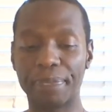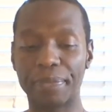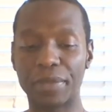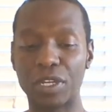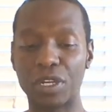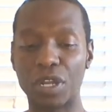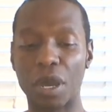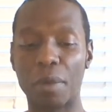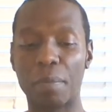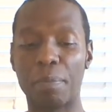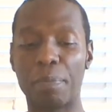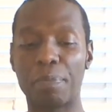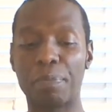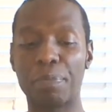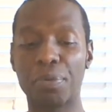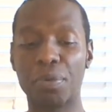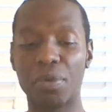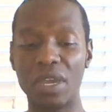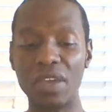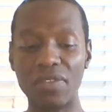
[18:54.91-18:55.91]
you know,
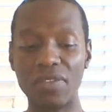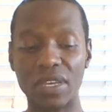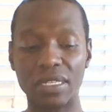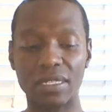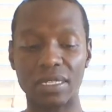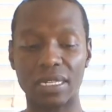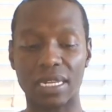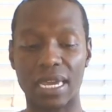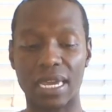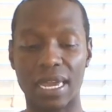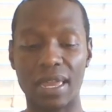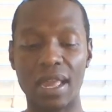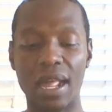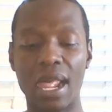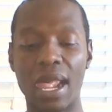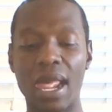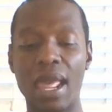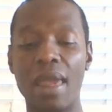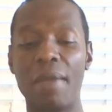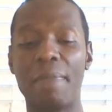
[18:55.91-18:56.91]
previously,
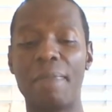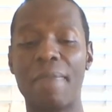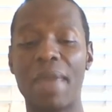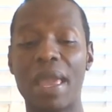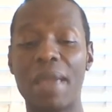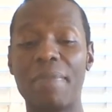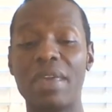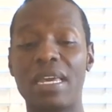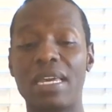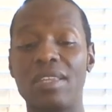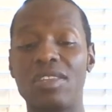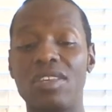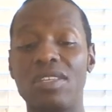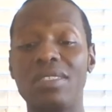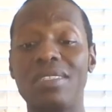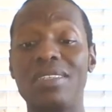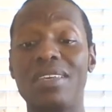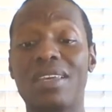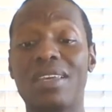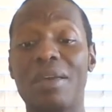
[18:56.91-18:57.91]
maybe it
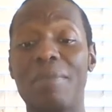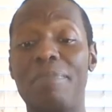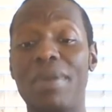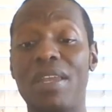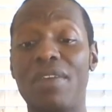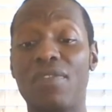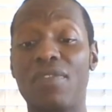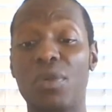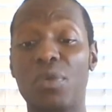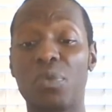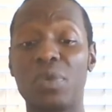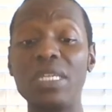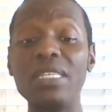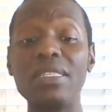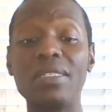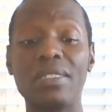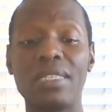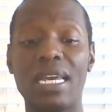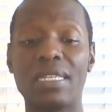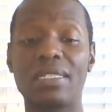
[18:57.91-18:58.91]
just took a bit of a
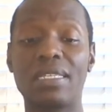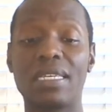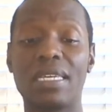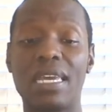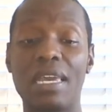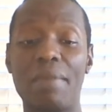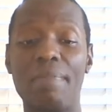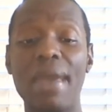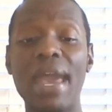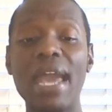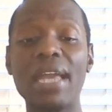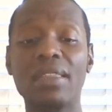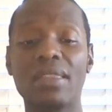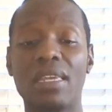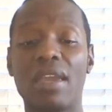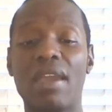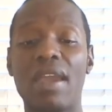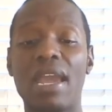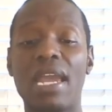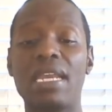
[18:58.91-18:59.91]
reset to get back
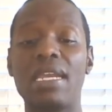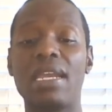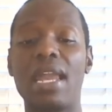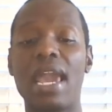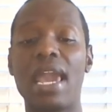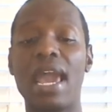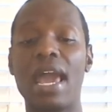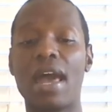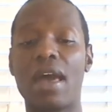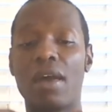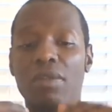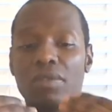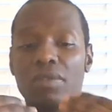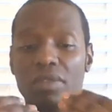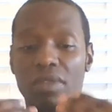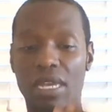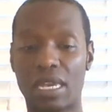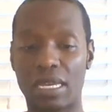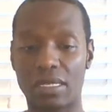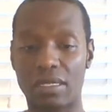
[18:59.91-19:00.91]
there, and now
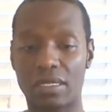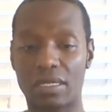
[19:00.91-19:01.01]
things